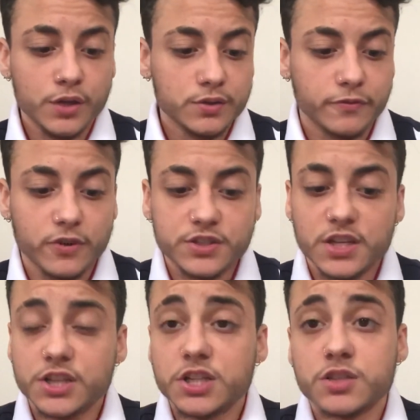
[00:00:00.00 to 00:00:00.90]
The first
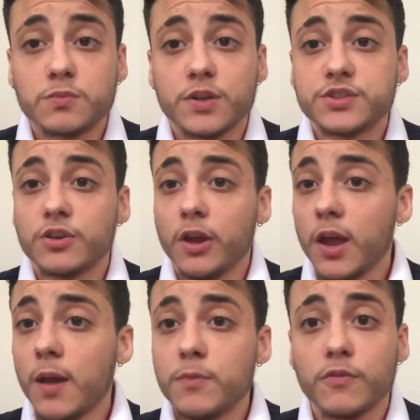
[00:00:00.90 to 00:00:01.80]
section is what is your
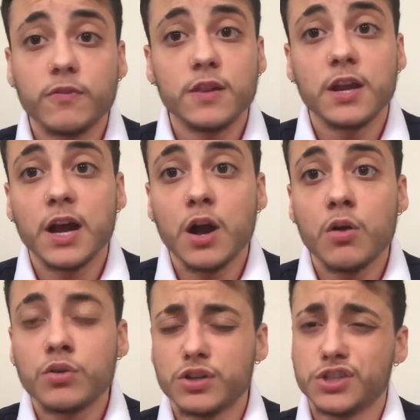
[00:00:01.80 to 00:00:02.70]
name. You fill it
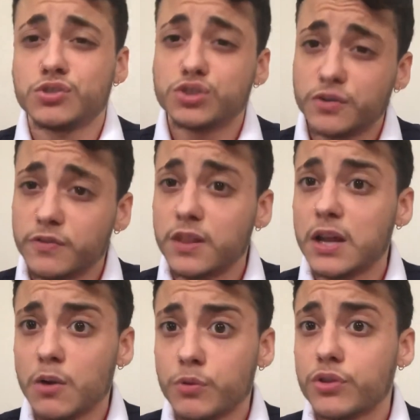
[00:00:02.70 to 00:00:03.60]
out. You should fill it
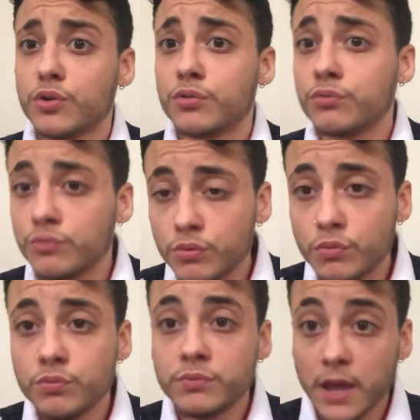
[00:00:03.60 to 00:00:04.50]
out with your
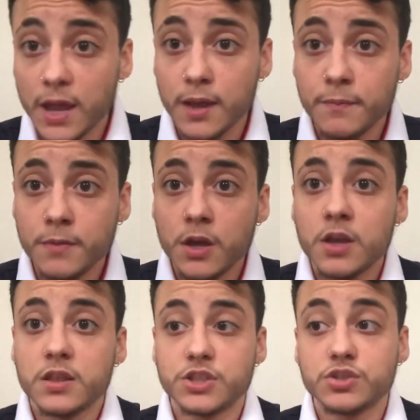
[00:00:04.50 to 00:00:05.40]
new name
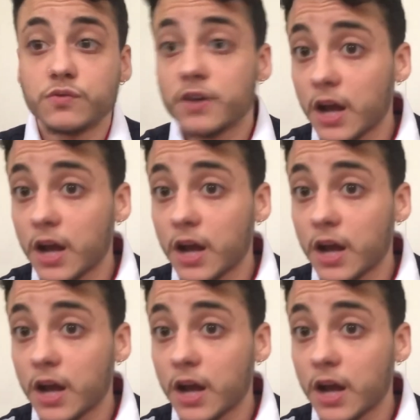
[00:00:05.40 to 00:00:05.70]
that you've